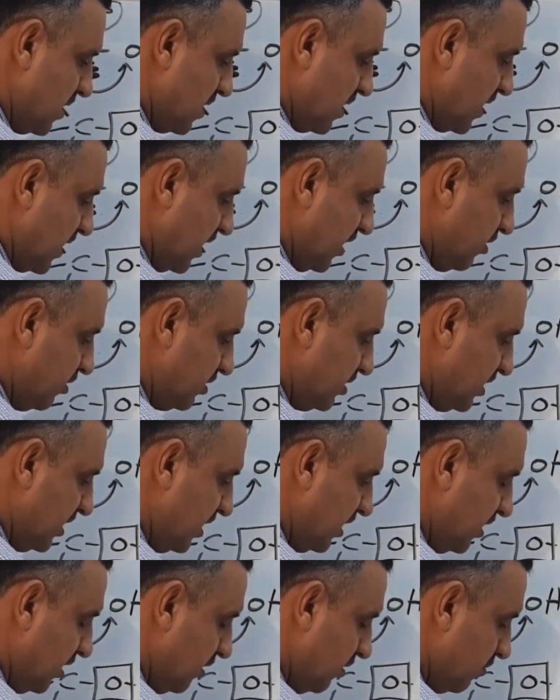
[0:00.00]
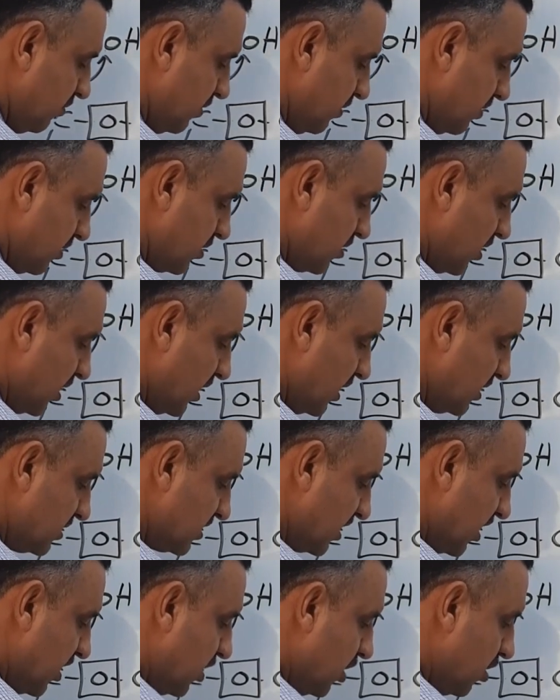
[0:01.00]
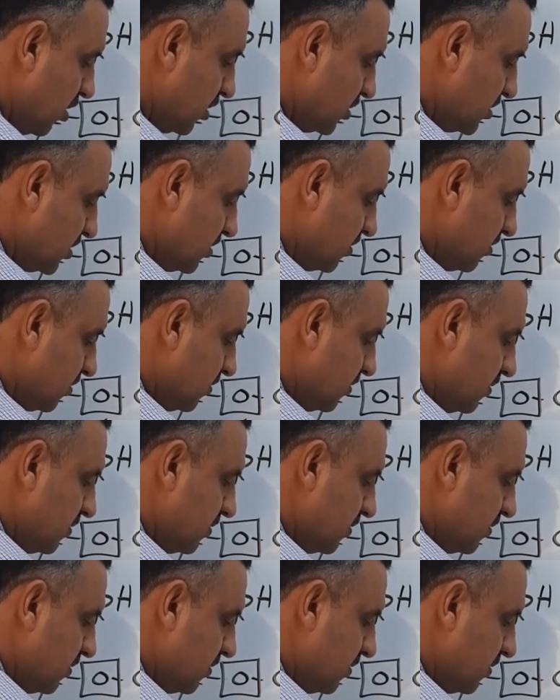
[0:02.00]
iodine, we will call it iodo.